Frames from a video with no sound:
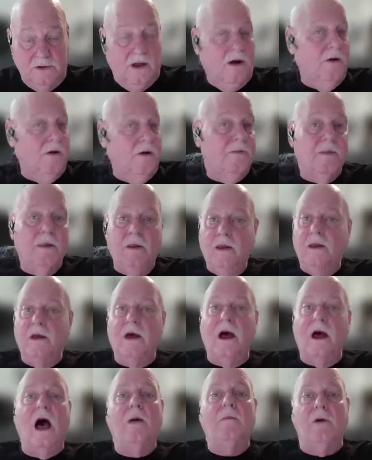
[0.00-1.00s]
you know.
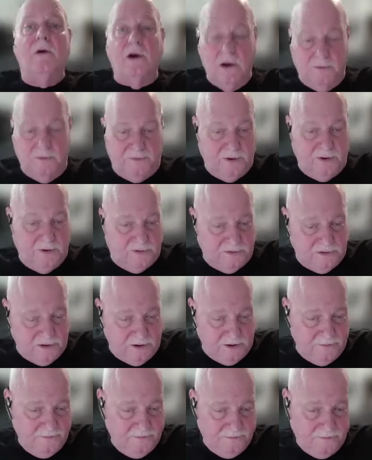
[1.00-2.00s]
I'm a good pew
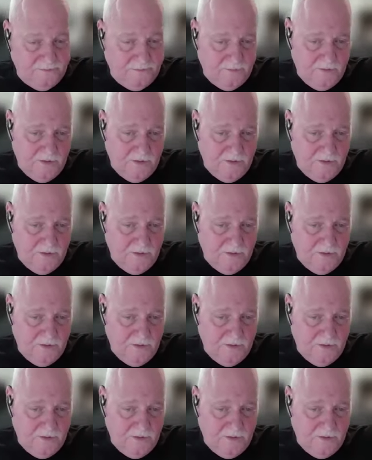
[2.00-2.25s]
sitter.